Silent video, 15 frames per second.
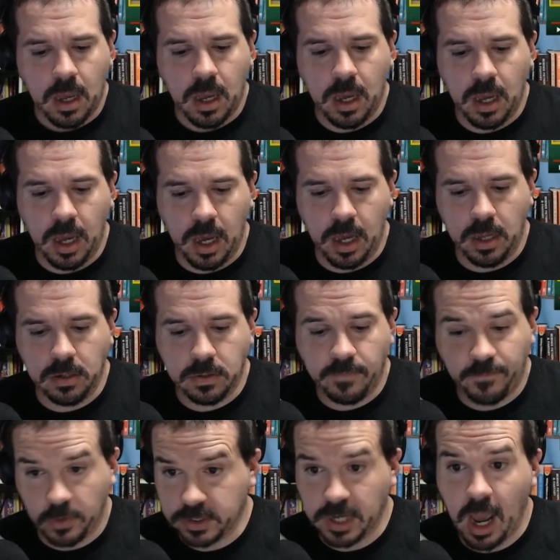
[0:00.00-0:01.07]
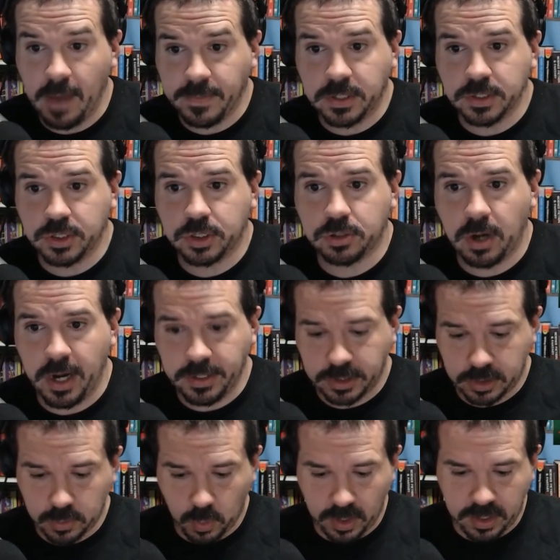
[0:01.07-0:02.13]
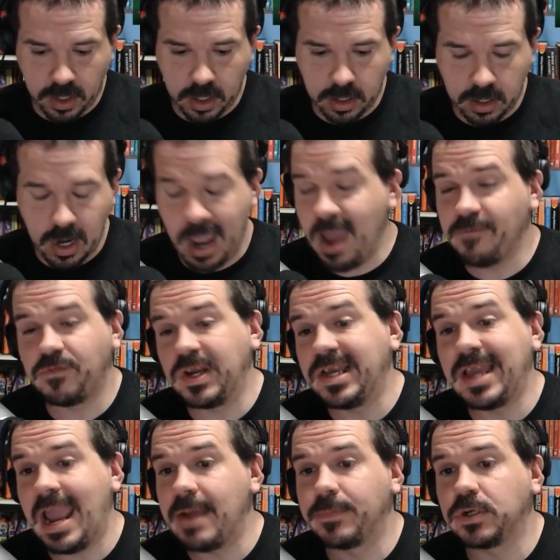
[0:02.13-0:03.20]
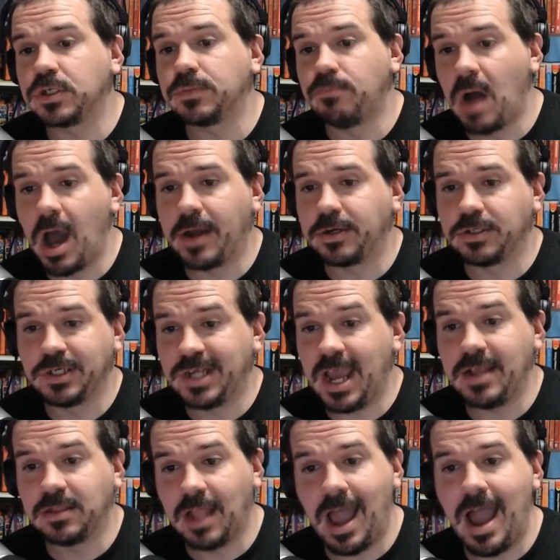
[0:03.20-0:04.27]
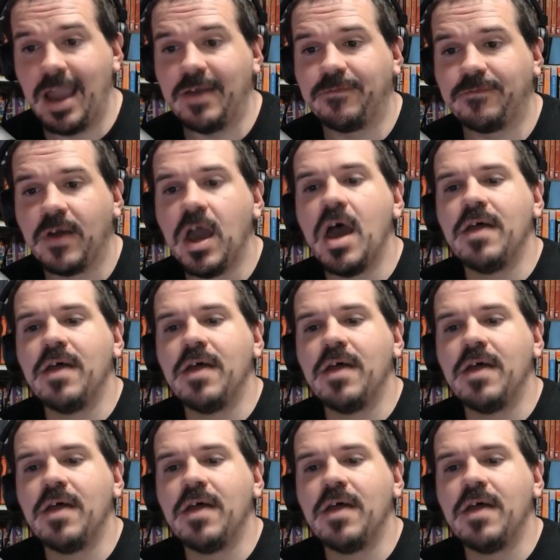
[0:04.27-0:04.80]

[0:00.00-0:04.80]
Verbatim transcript: And for time constraints within every gamer's modern day life,